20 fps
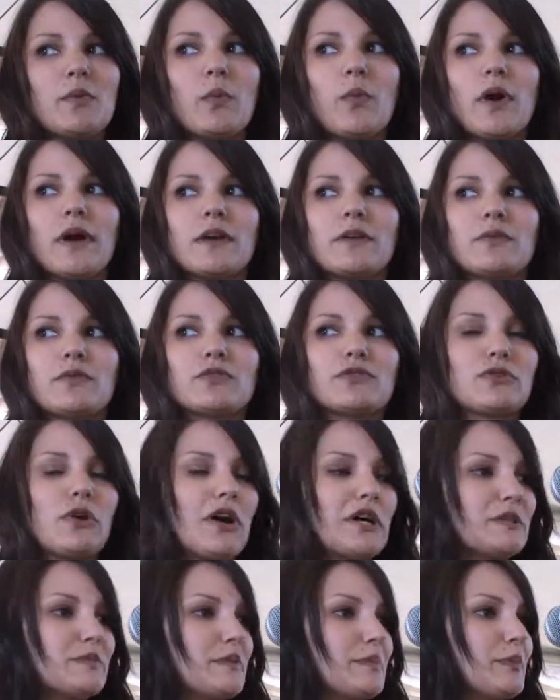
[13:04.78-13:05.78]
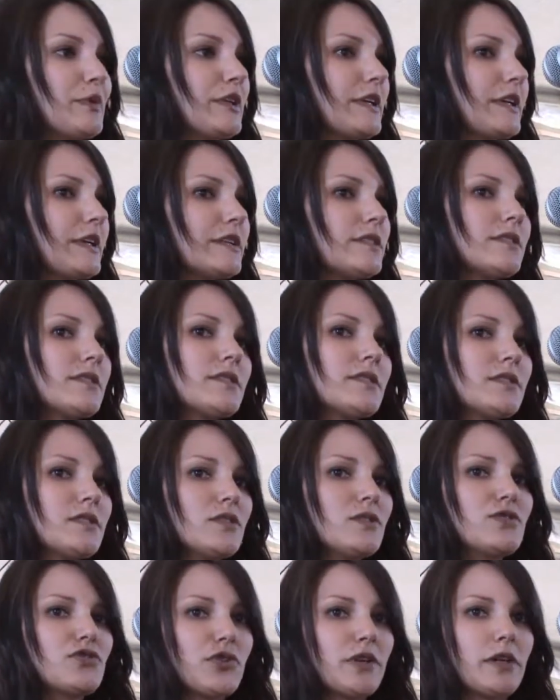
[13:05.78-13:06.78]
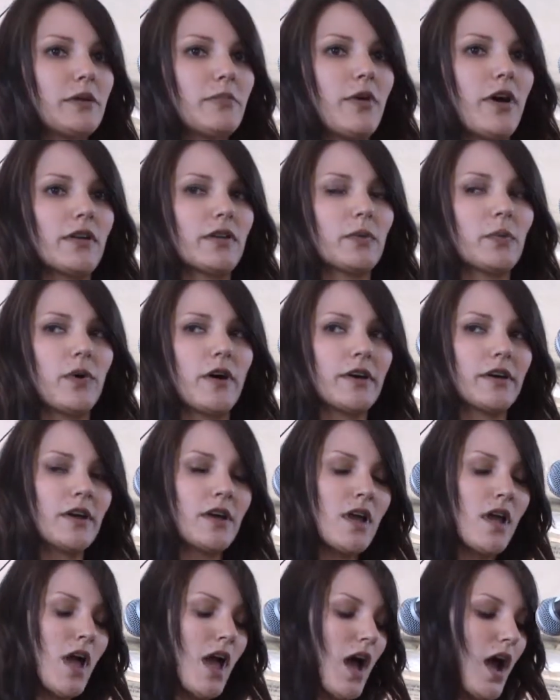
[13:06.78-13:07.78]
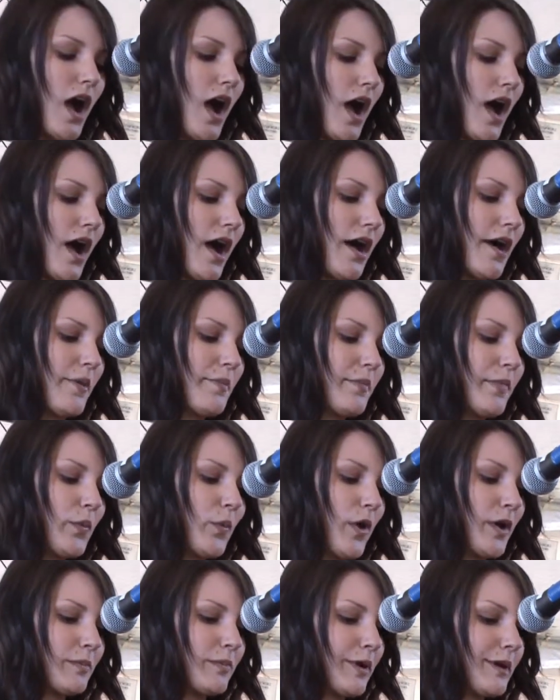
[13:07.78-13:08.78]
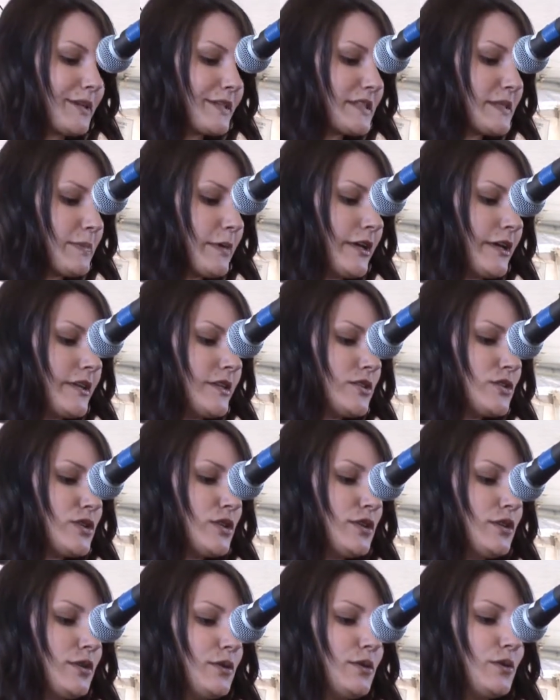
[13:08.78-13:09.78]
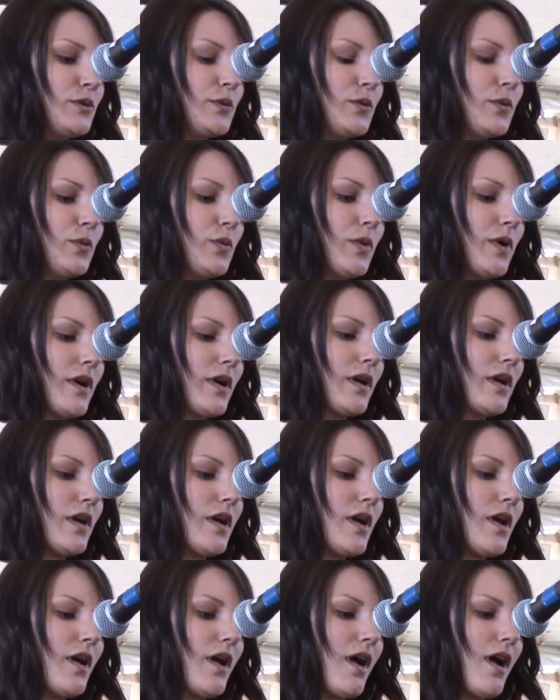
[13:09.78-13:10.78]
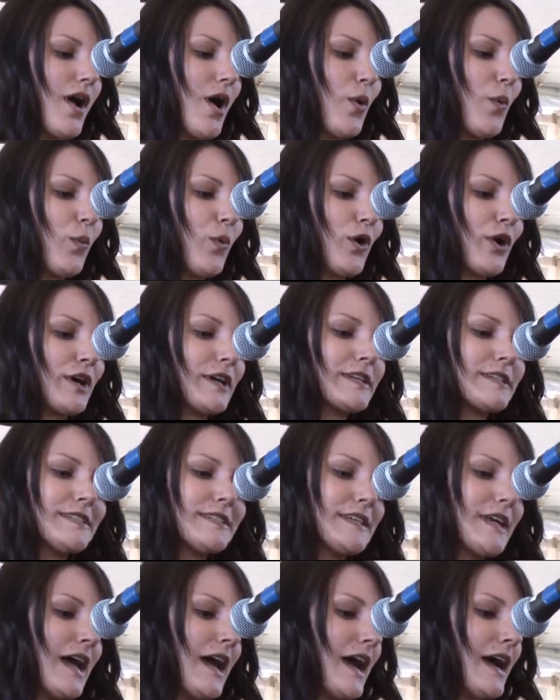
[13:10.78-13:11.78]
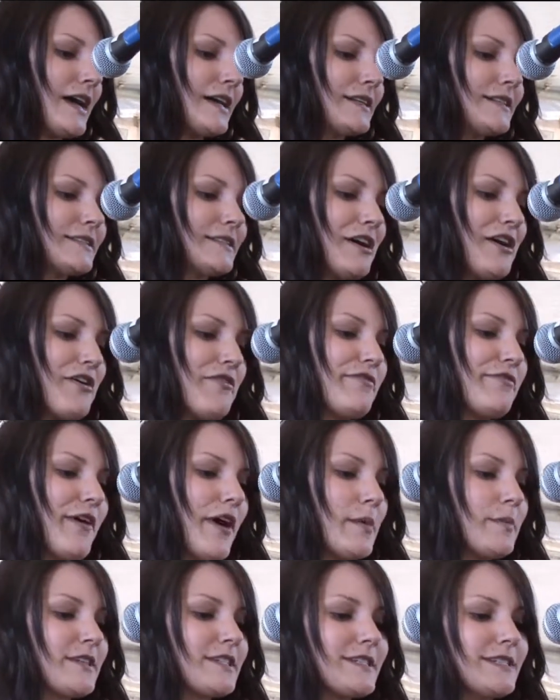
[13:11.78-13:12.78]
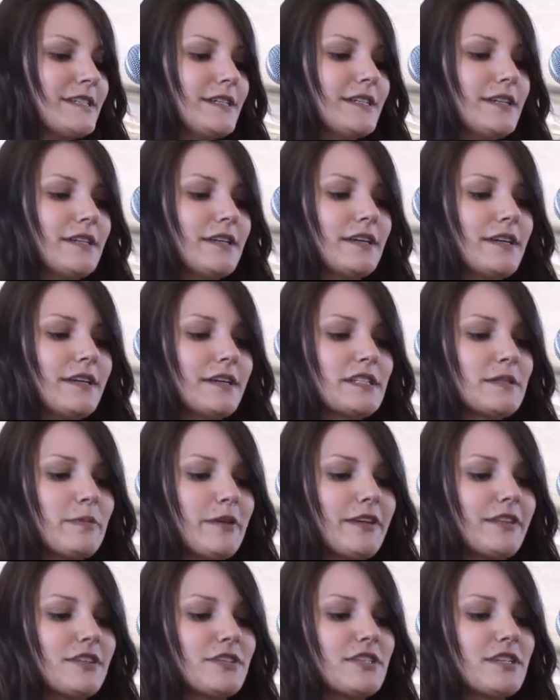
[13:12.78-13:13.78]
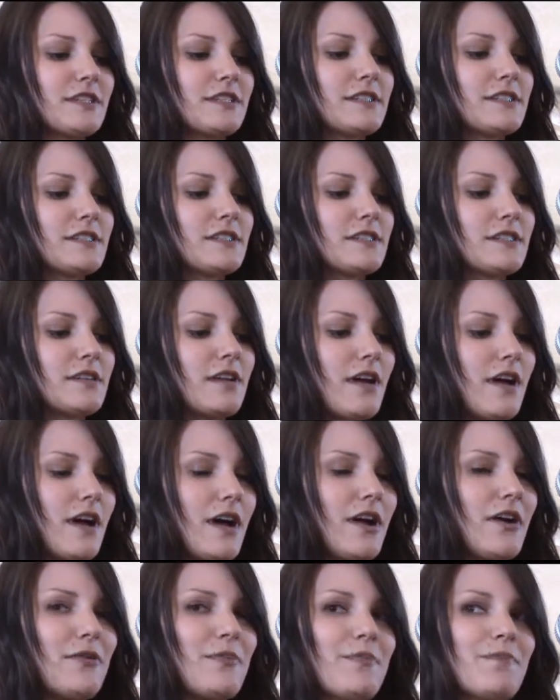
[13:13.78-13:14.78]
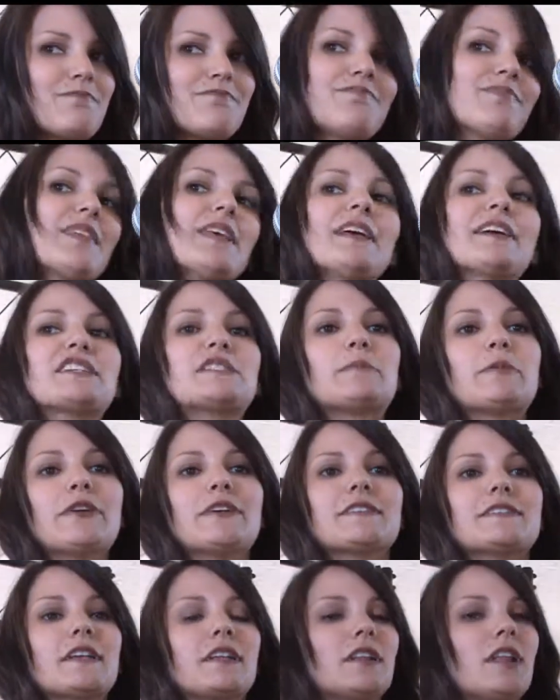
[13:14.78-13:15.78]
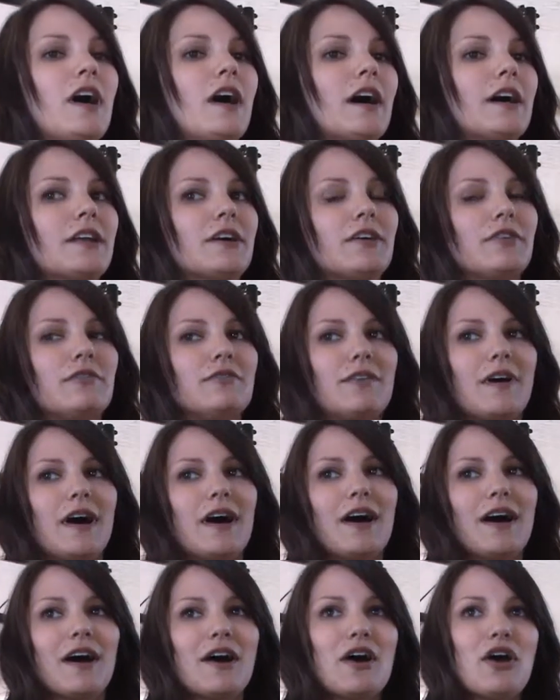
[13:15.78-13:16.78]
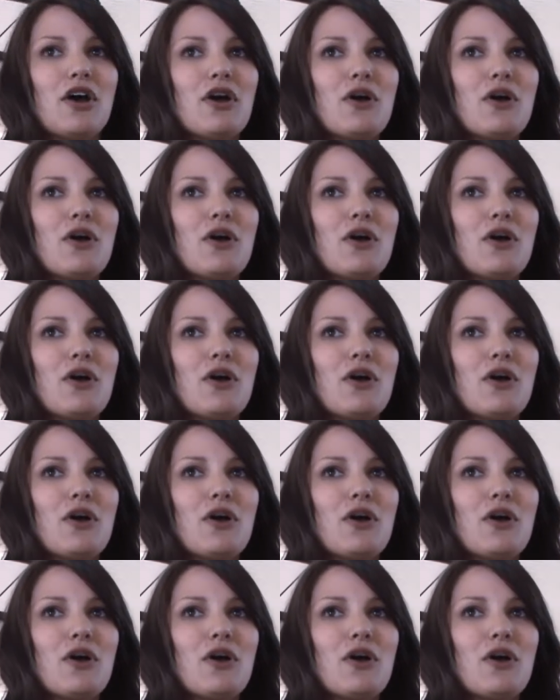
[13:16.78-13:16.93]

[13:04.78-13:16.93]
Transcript: what draws people into drinking bottled water. Um, one participant who worked at a pharmacy explained that she's um, experienced a lot of uh,